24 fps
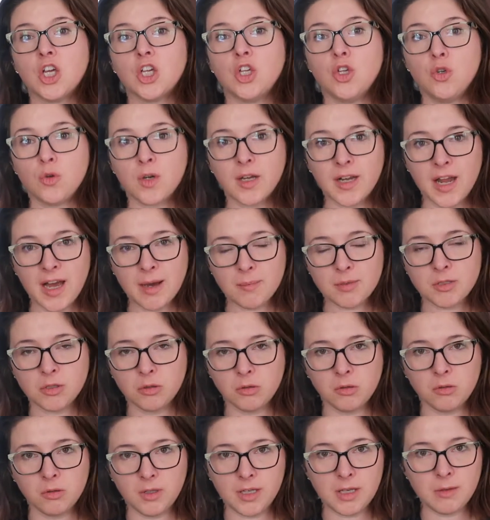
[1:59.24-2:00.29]
you can
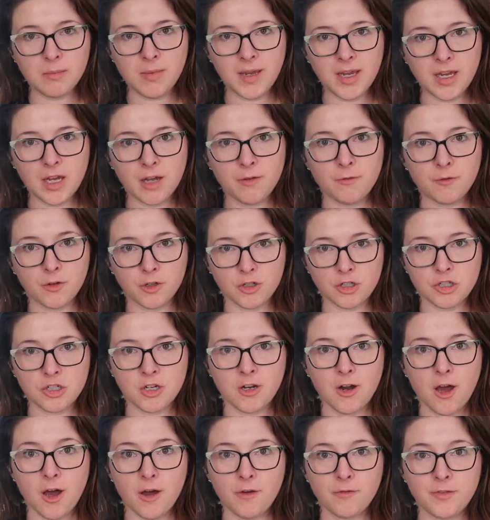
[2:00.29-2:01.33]
absolutely make a
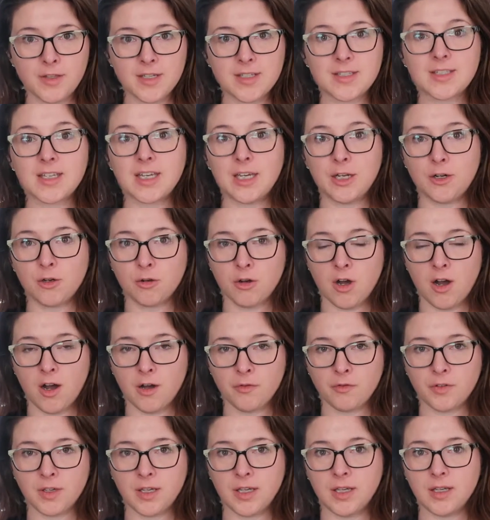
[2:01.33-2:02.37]
version of this keto
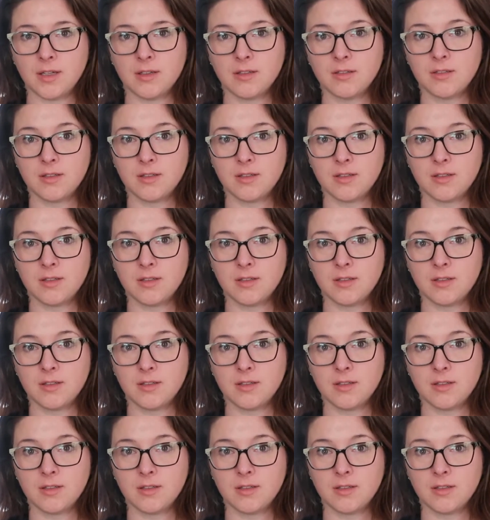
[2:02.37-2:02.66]
coffee